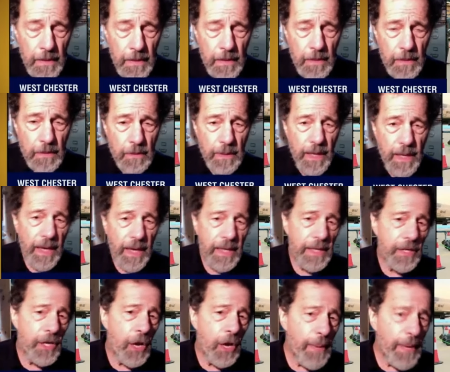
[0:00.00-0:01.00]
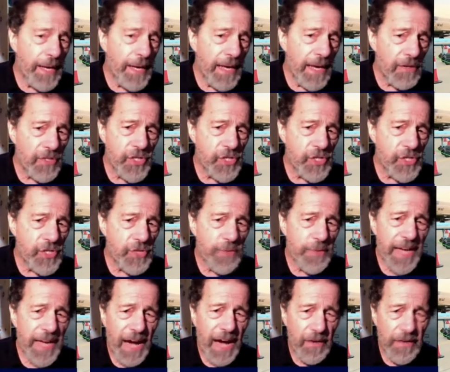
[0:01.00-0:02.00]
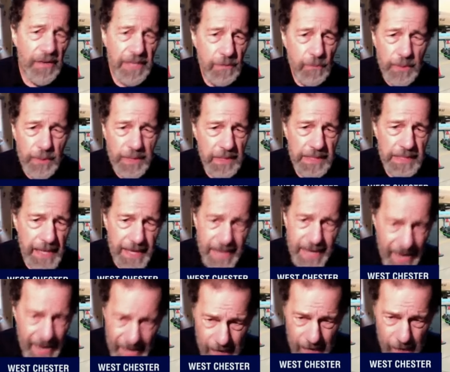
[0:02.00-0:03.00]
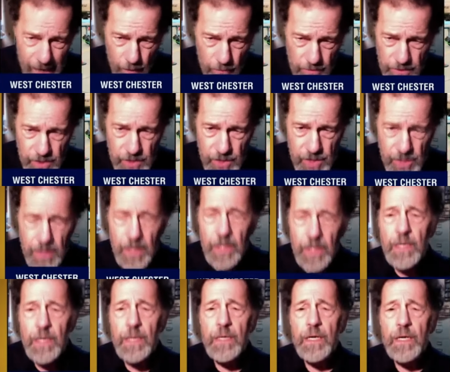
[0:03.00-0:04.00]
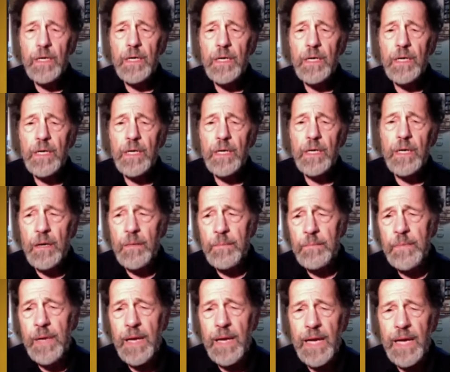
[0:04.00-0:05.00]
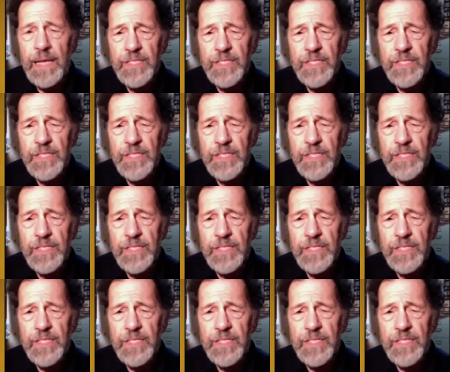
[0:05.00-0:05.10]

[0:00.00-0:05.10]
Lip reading: Okay, nobody else's reality really counts. And so